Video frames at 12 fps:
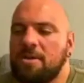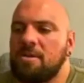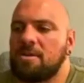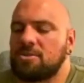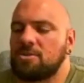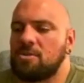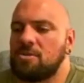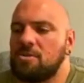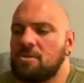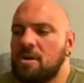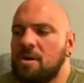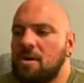on. So
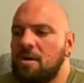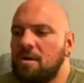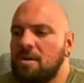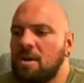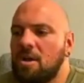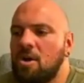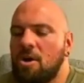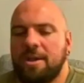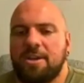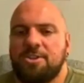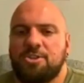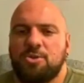all you
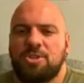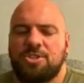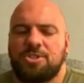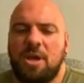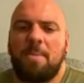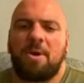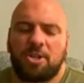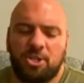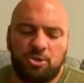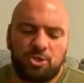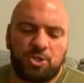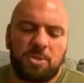gotta do is I'm on
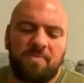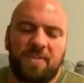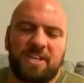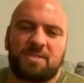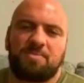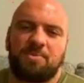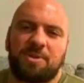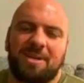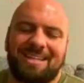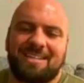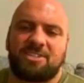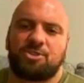YouTube, Facebook,
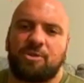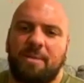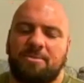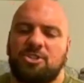and Instagram.